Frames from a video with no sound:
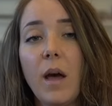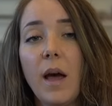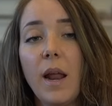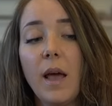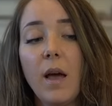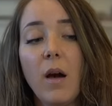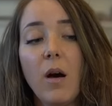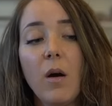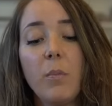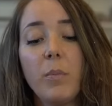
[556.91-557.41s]
And
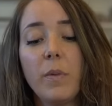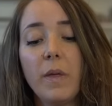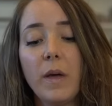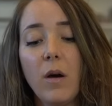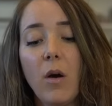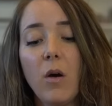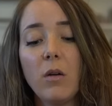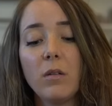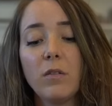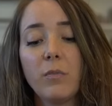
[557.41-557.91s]
I hope that
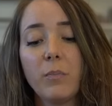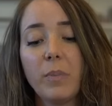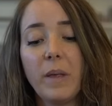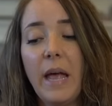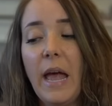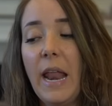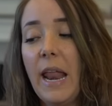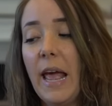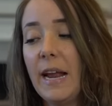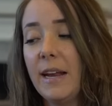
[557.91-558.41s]
all of
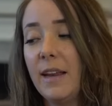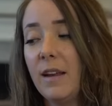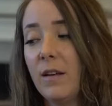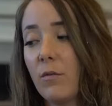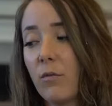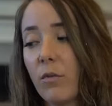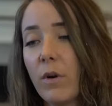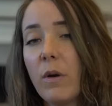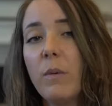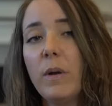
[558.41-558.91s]
plan A
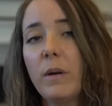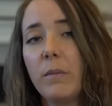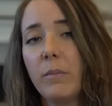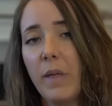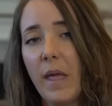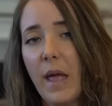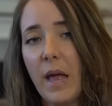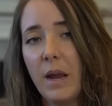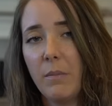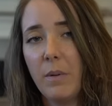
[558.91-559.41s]
didn't ruin
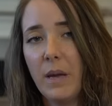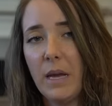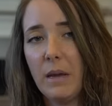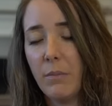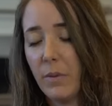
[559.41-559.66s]
plan B,